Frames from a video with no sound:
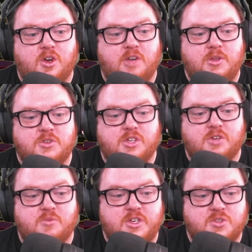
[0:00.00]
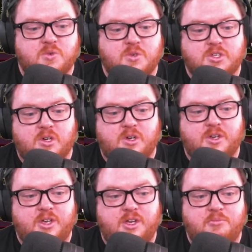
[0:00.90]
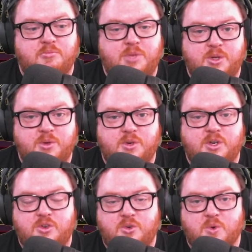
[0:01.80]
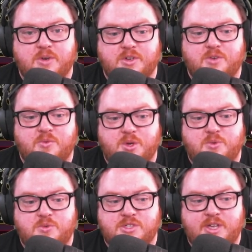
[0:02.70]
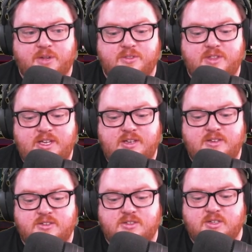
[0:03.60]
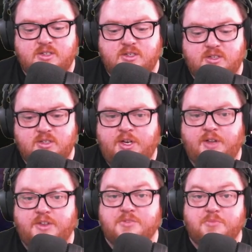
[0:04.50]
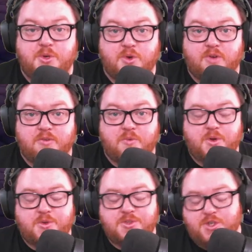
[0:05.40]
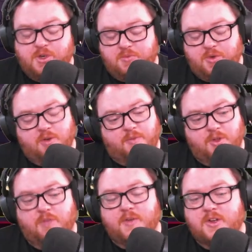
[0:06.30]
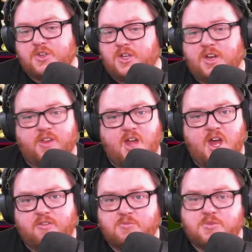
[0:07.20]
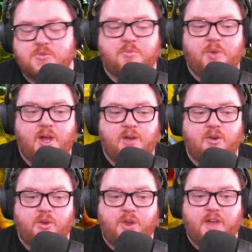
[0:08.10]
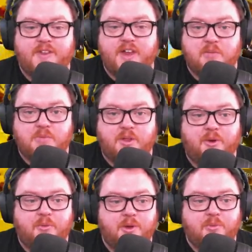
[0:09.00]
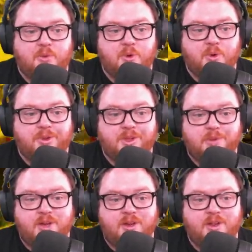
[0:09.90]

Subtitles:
be using a resource called Imbued Dwarven Runes. Now these Imbued Dwarven Runes, you'll eventually get a lot of them, but early on they can be a little bit more limited.